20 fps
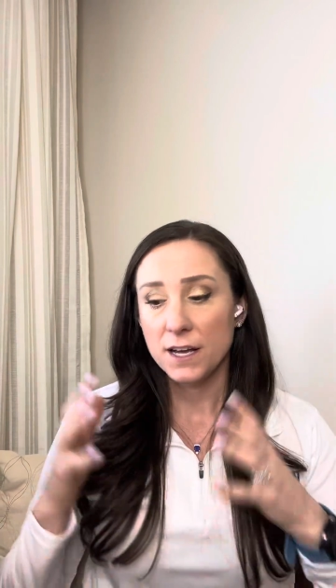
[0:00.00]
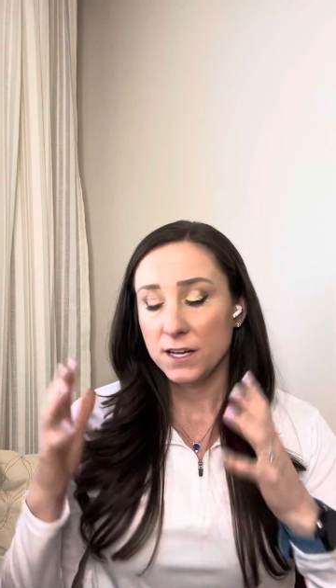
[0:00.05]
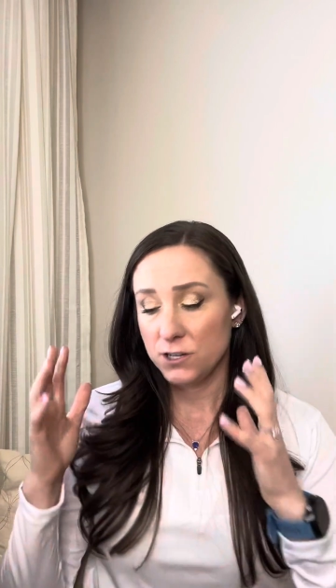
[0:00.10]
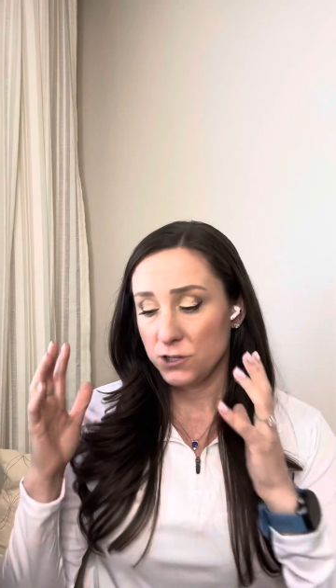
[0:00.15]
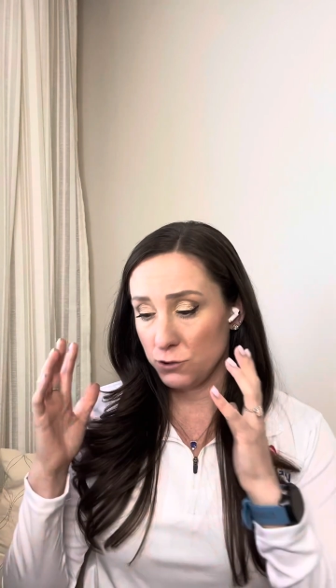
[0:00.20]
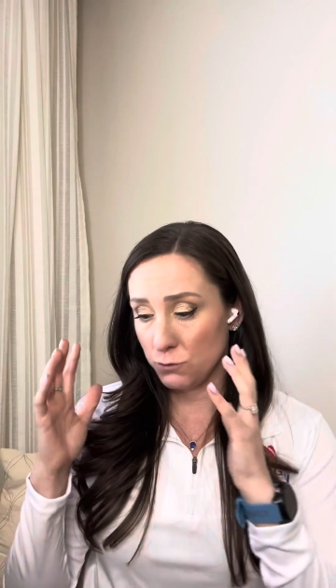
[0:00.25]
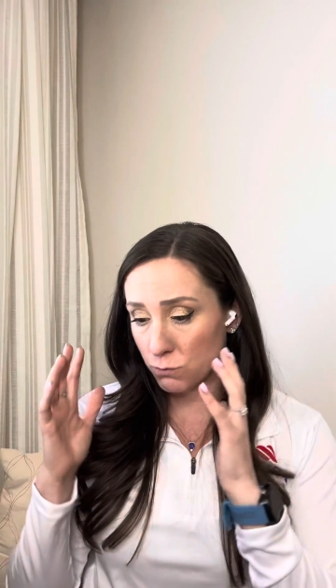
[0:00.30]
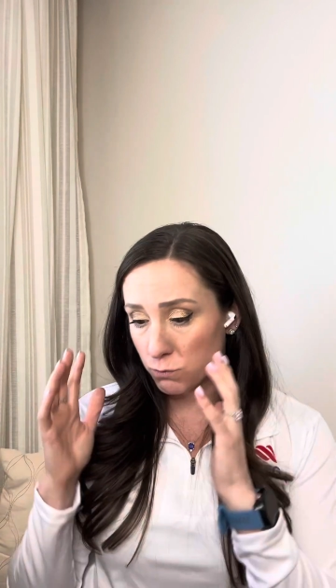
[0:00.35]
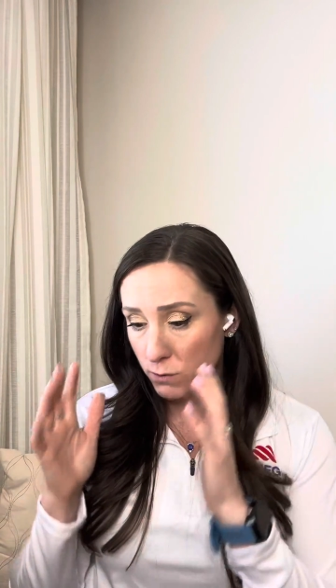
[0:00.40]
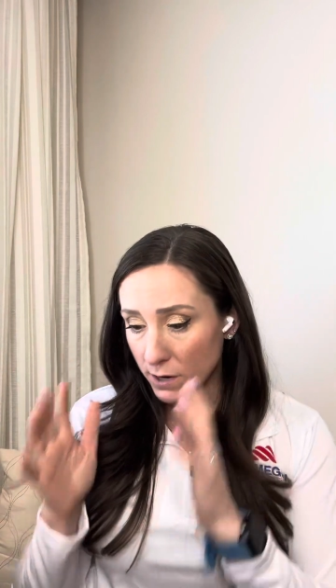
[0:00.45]

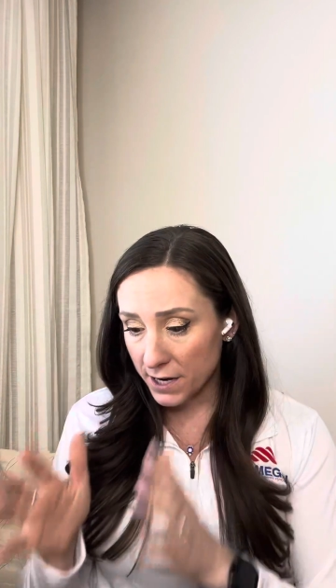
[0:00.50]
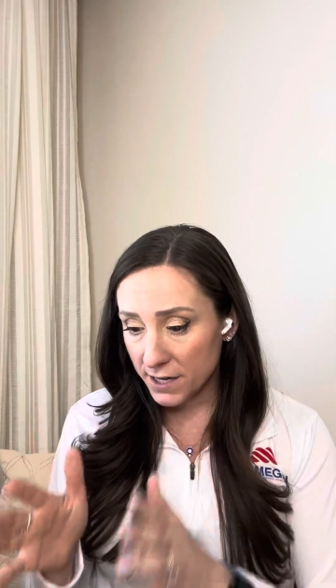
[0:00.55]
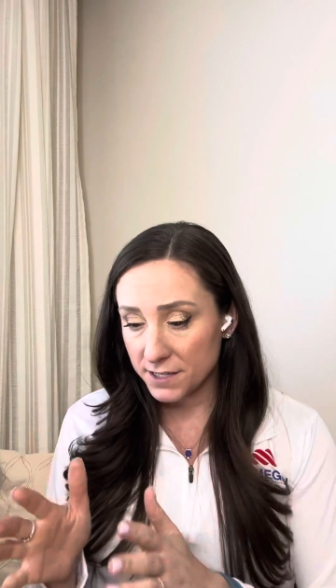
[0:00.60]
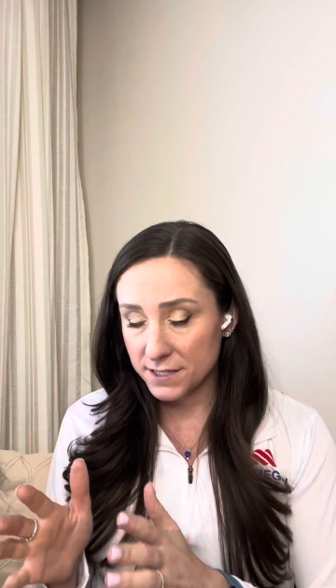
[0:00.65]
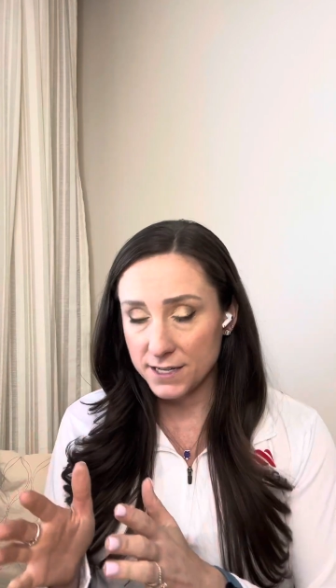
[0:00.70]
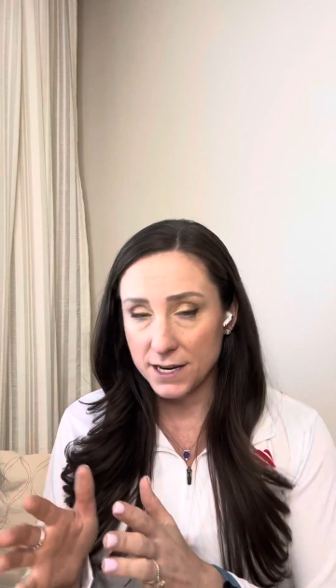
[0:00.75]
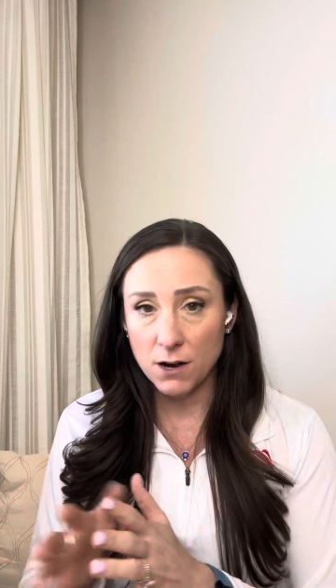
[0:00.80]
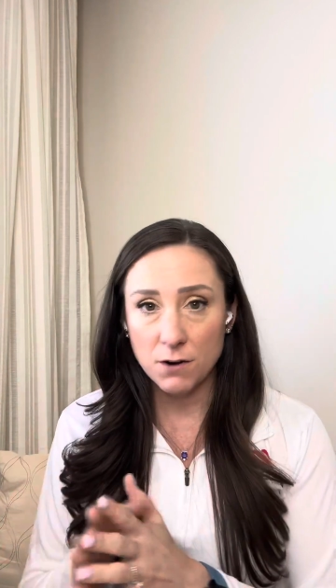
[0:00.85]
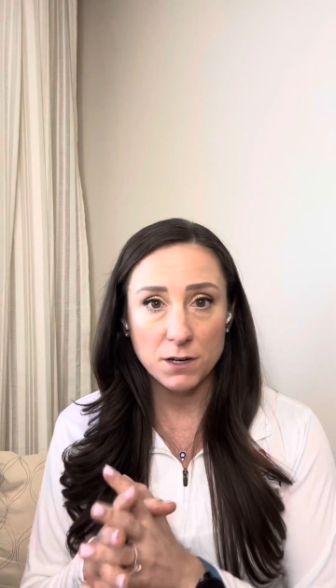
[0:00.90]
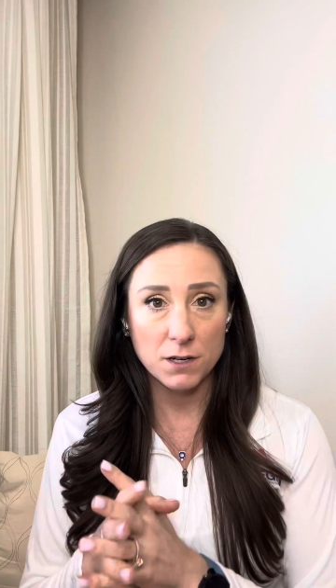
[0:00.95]
to write it
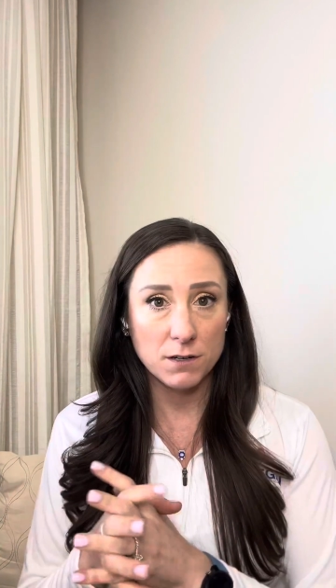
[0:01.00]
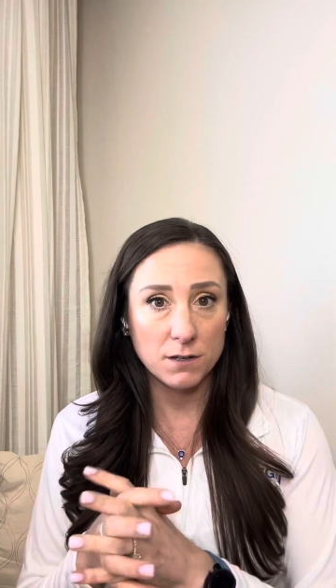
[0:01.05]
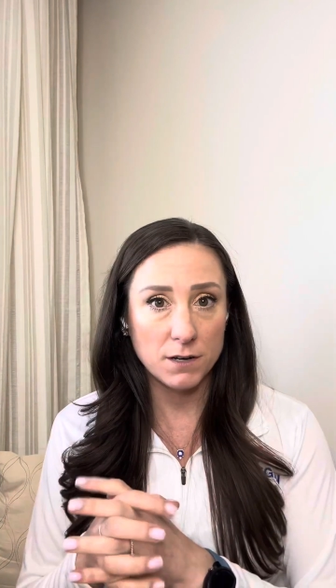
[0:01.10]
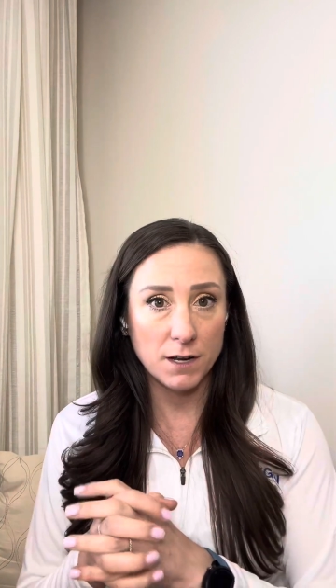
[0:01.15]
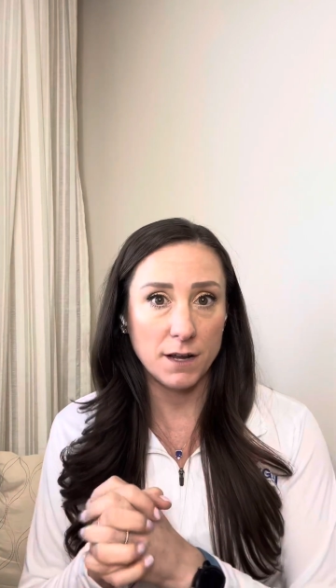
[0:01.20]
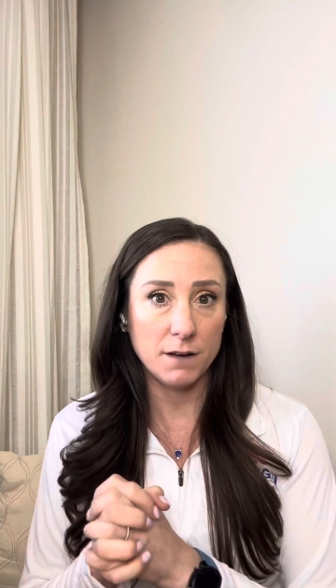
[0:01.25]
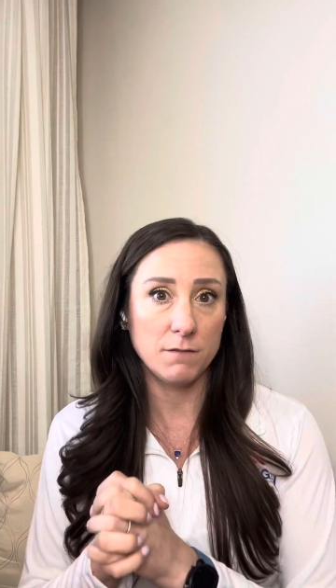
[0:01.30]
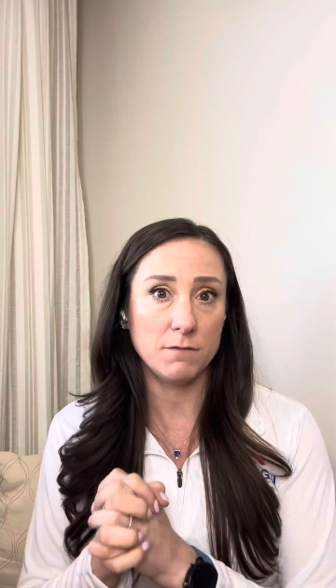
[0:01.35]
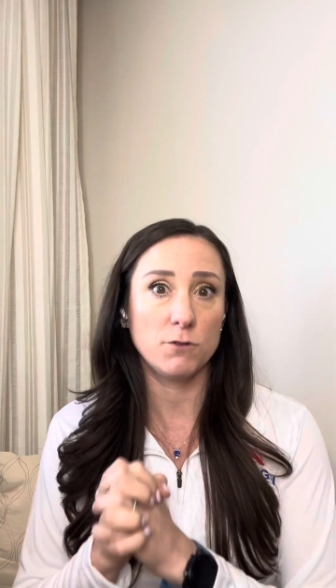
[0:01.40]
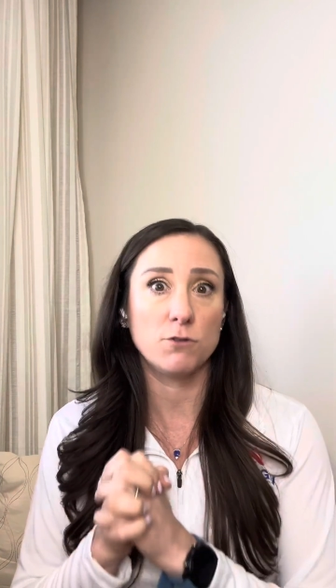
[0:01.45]
down
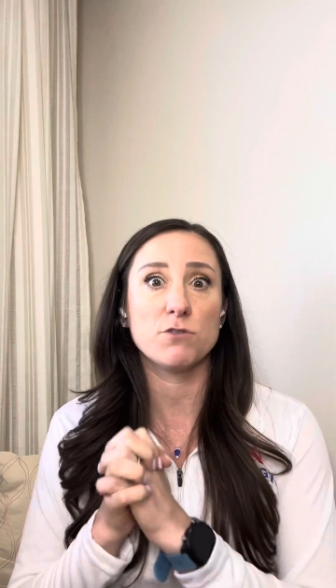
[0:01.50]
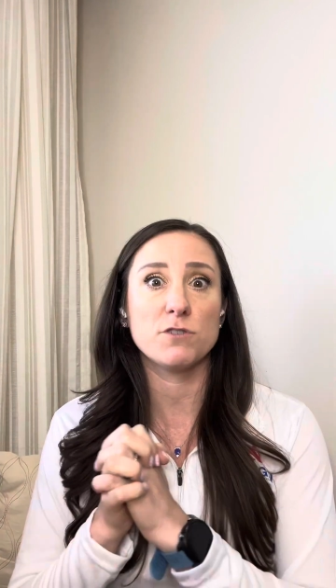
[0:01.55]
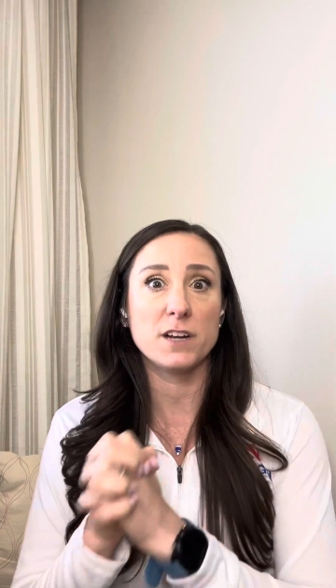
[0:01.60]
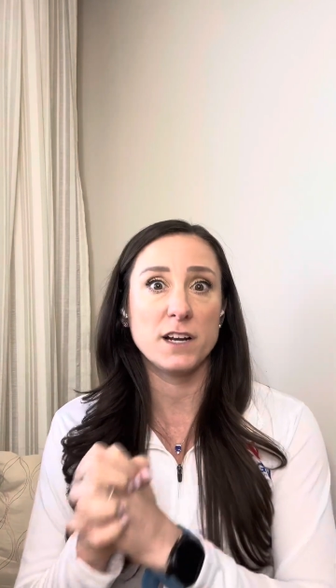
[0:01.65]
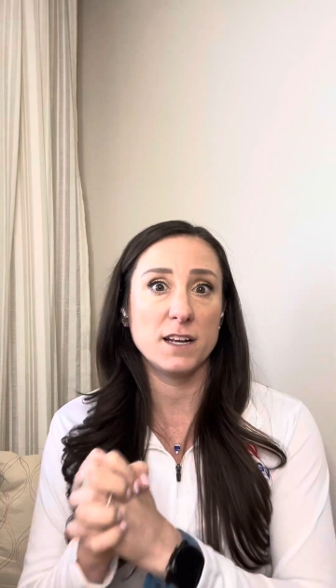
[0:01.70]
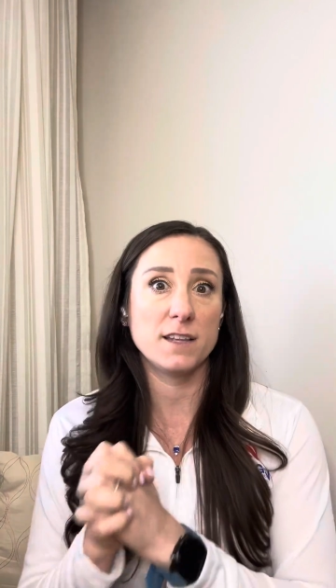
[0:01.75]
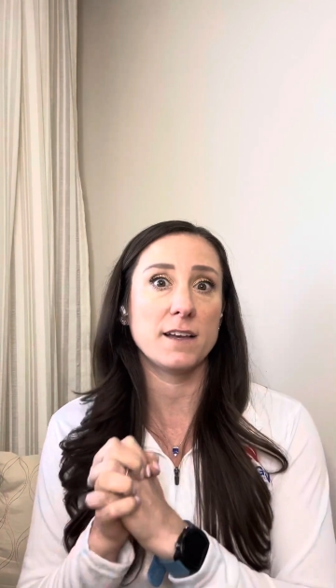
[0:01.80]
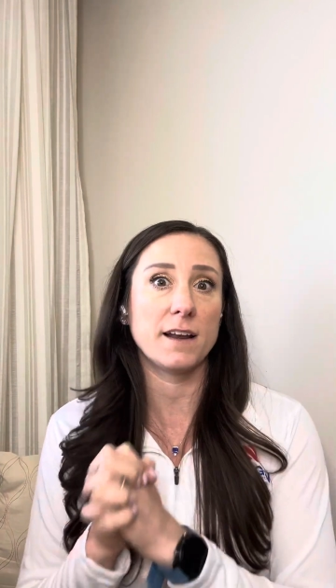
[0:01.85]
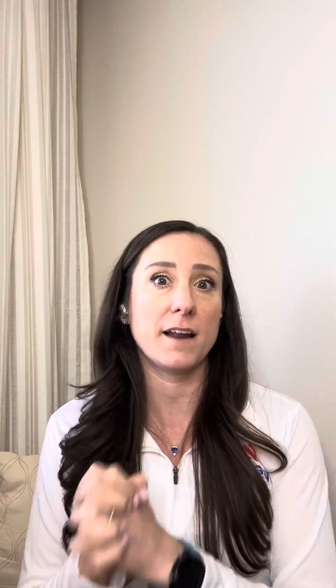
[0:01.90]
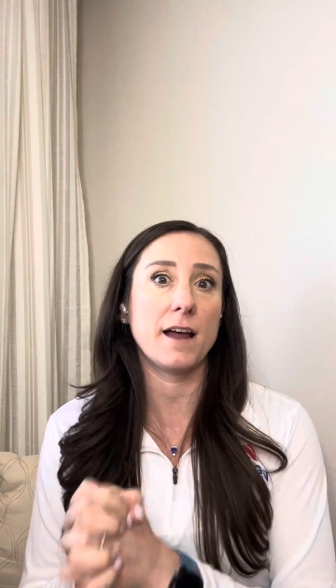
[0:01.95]
and creating that